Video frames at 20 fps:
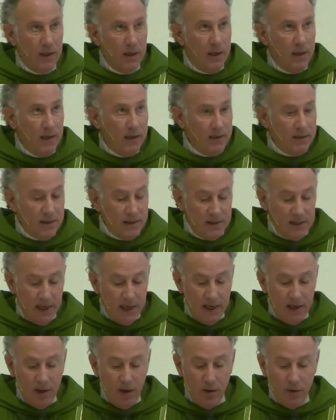As the
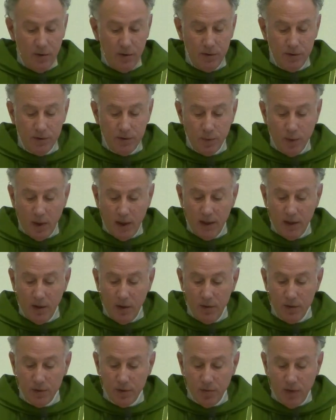saying goes, what
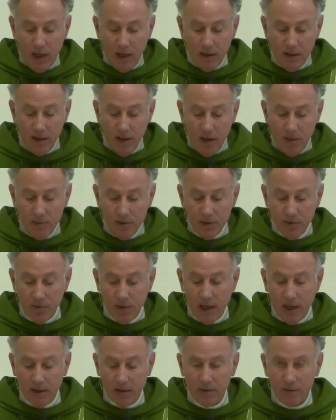goes around comes
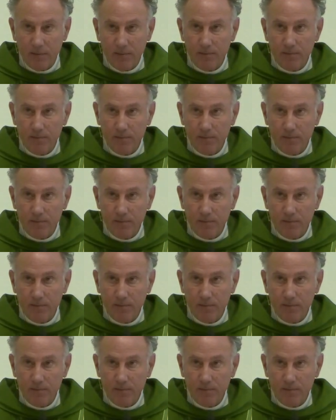around.